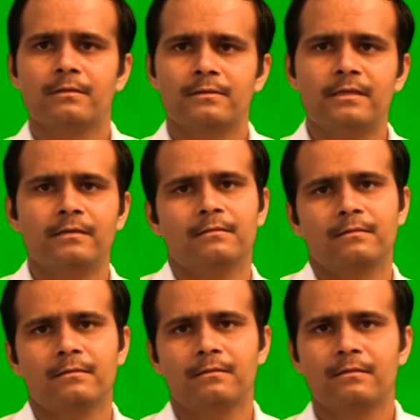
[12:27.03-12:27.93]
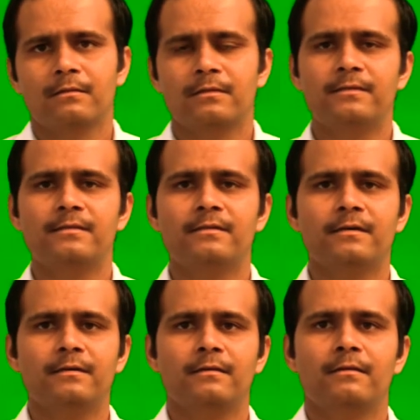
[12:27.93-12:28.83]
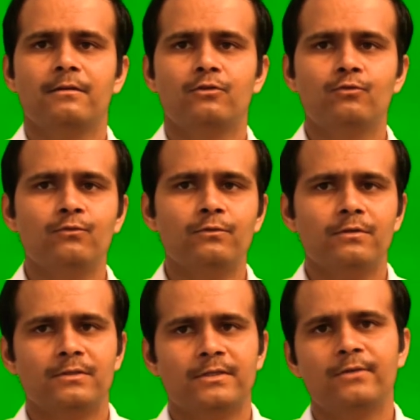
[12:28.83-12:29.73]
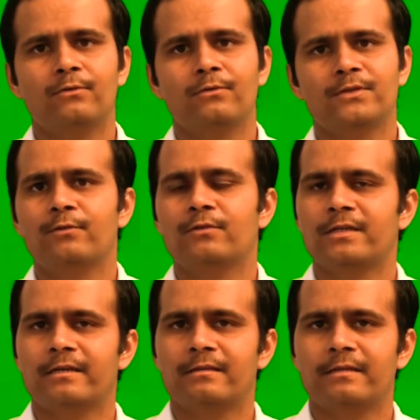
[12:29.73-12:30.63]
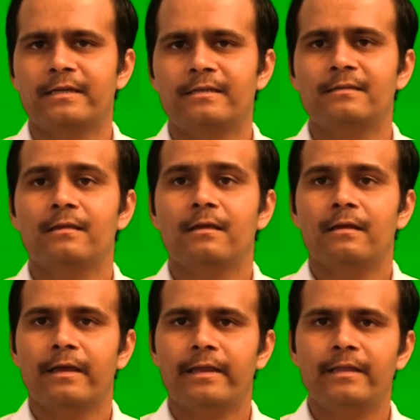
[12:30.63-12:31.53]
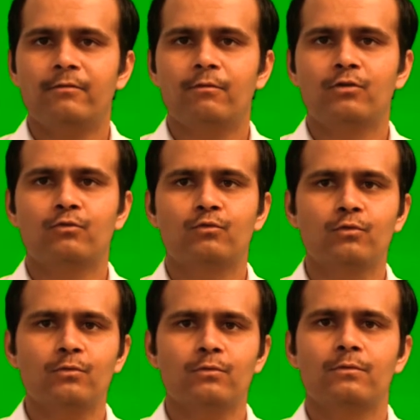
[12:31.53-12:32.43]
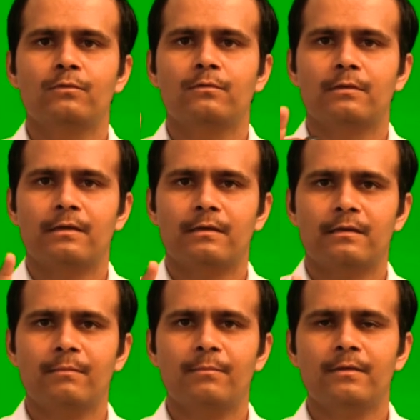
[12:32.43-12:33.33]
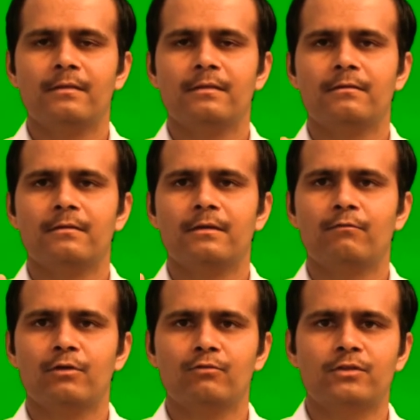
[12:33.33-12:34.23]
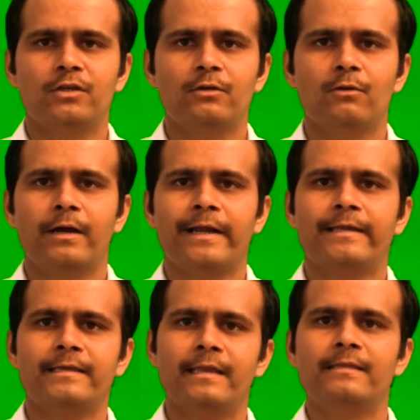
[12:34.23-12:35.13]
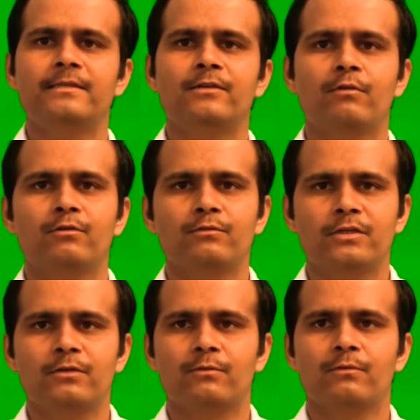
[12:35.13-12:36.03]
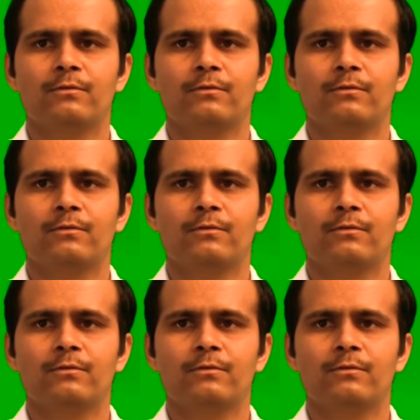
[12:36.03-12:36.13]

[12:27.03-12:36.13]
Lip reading: See, this is the 2 0 0 state, that is n equal to 2, m equal to 0 and l is equal to 0.